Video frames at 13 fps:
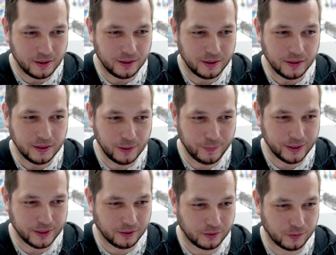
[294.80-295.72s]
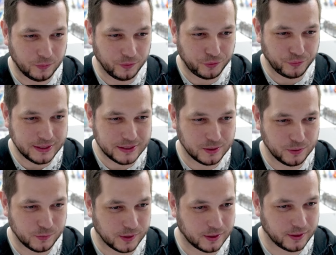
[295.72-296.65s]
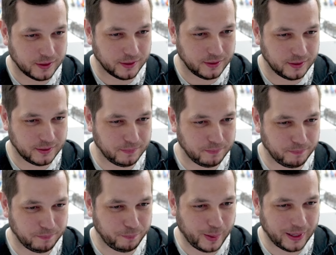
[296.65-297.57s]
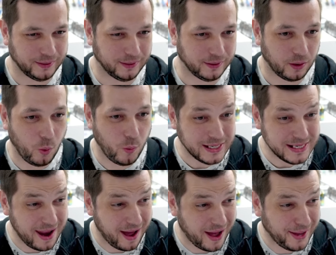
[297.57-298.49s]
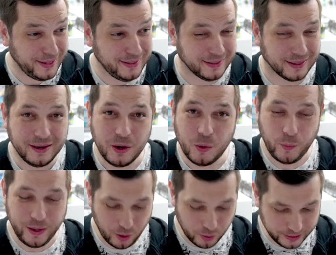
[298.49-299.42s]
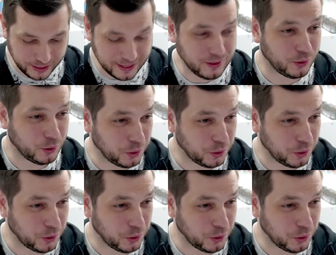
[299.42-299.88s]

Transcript: Here we go. 3, 2, 1. Bang. Oh, a 9. You're getting good